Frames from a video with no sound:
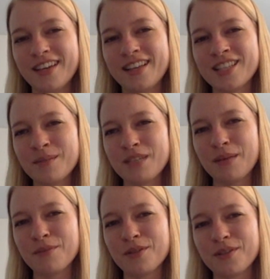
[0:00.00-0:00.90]
and
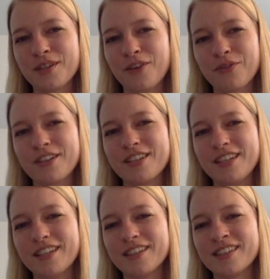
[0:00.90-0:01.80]
sometimes those software
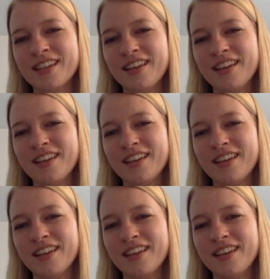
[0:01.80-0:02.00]
engineers